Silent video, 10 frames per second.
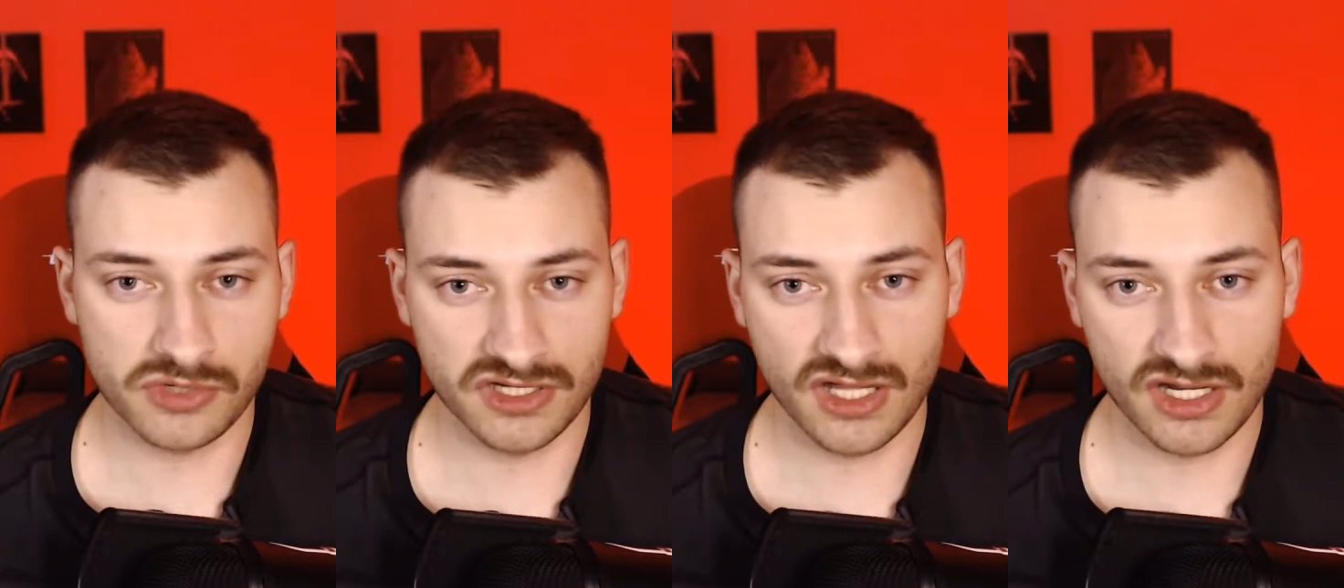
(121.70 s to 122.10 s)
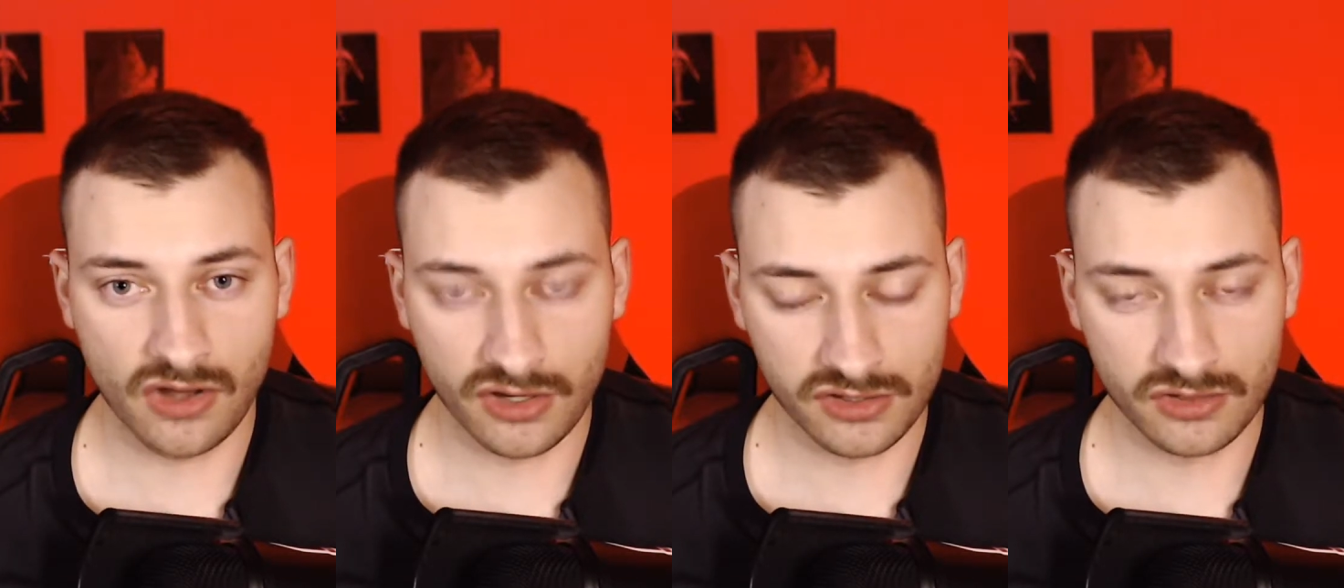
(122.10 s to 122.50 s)
any
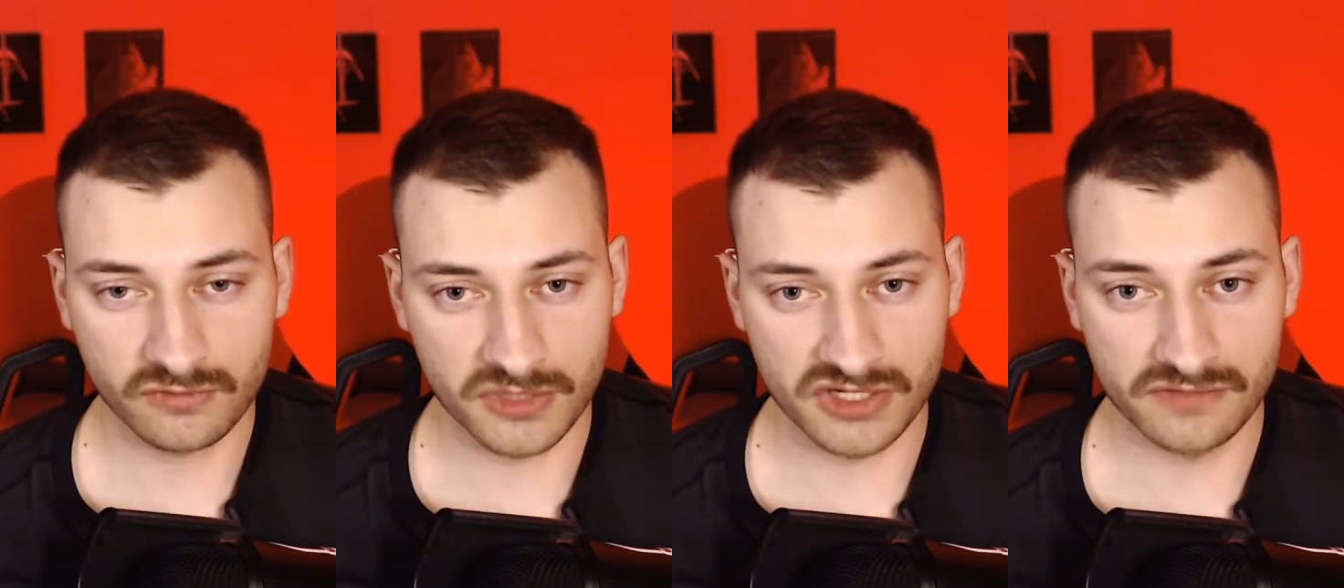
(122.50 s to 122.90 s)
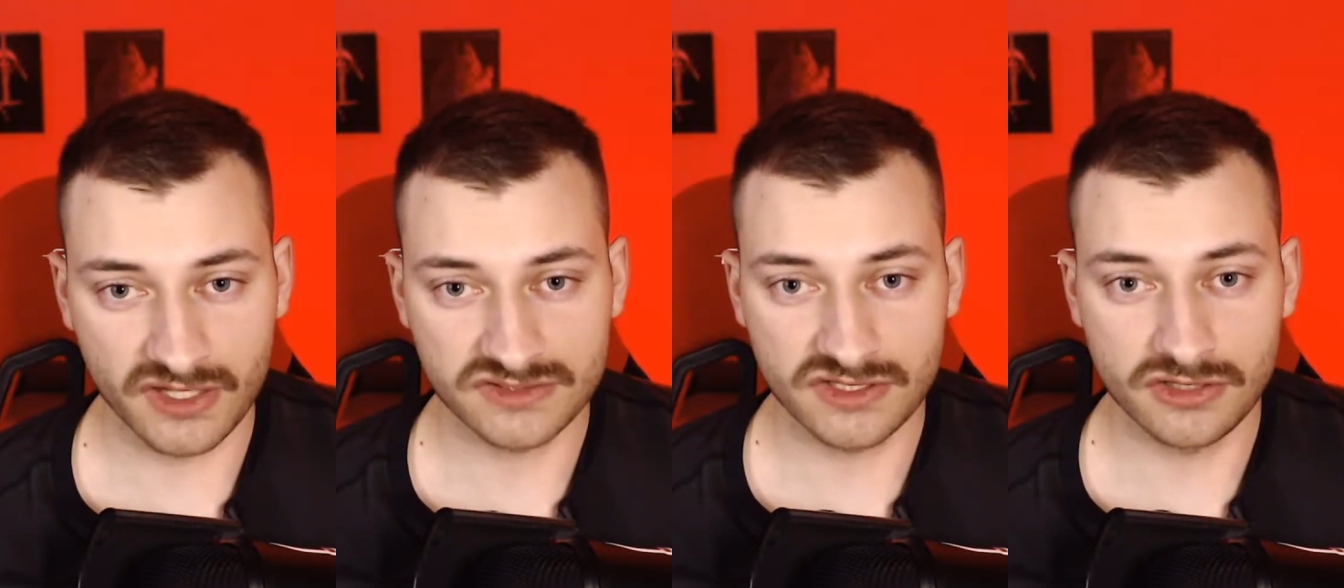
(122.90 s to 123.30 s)
audio from the
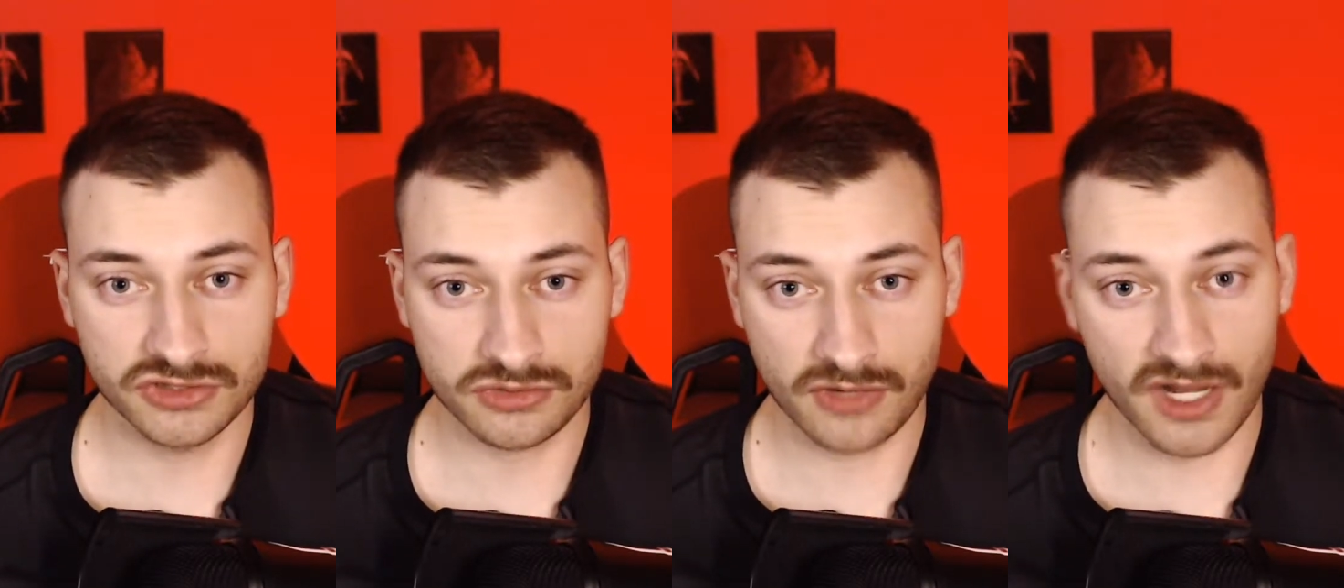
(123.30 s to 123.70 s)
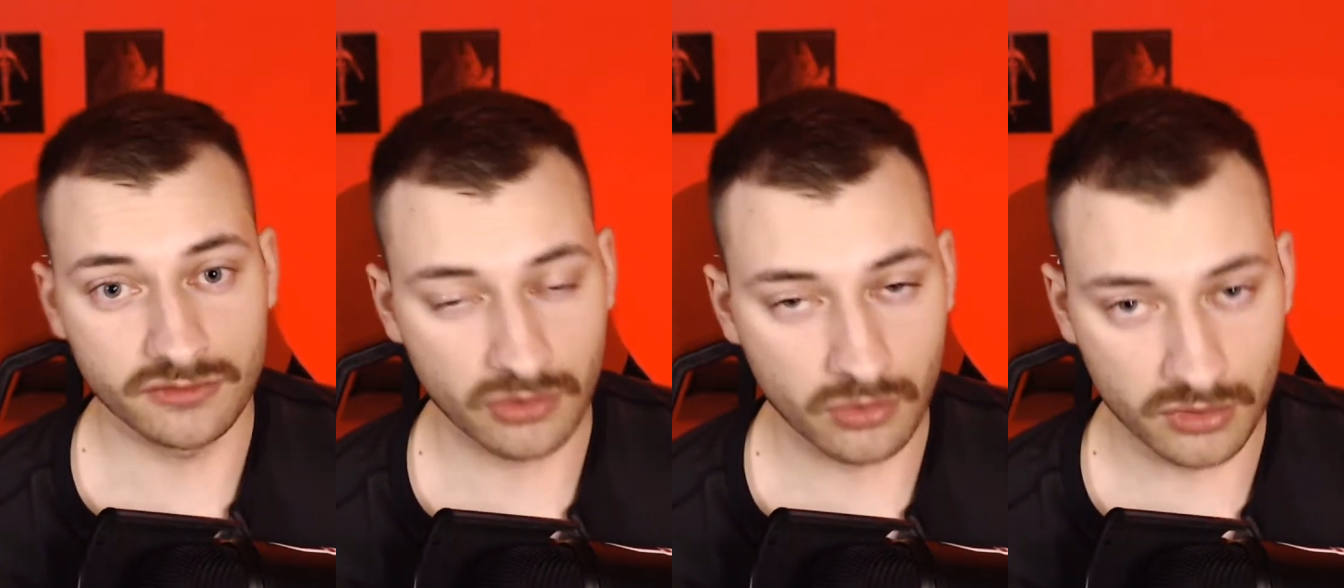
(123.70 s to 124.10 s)
device that you're trying to
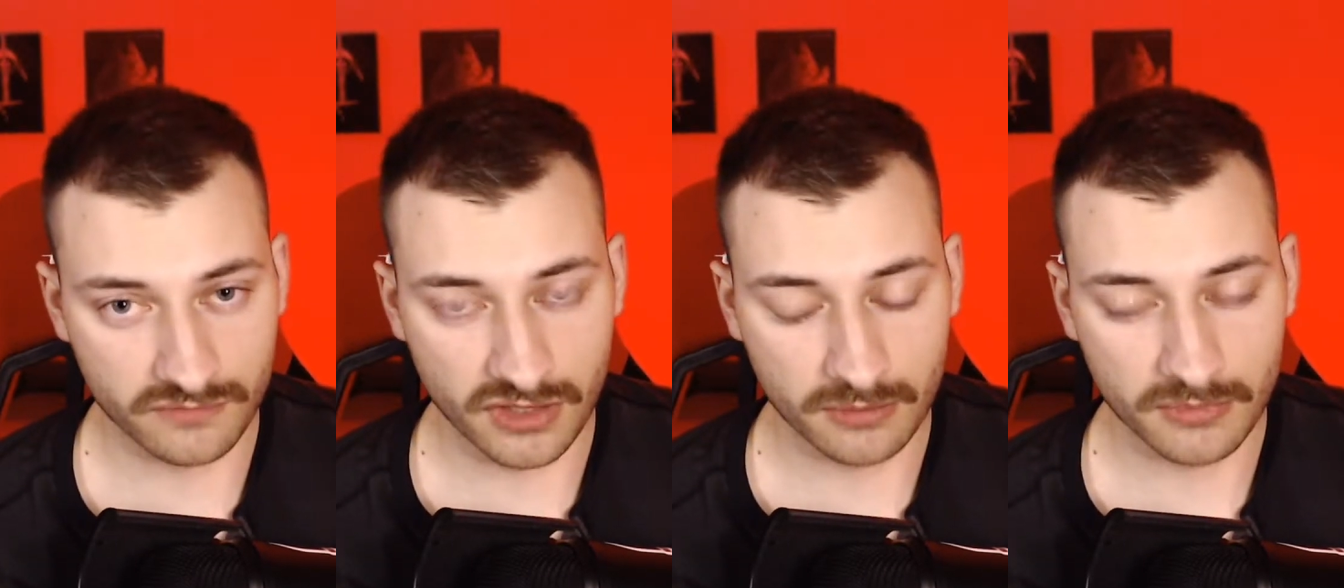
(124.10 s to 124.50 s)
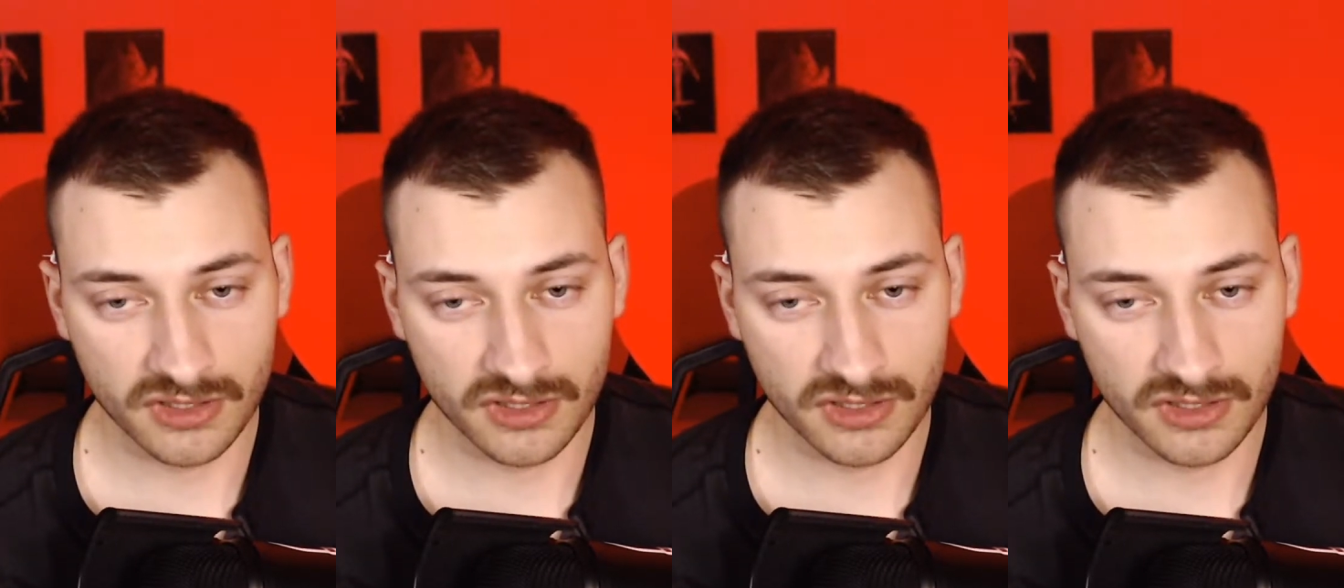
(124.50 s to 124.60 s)
record it from.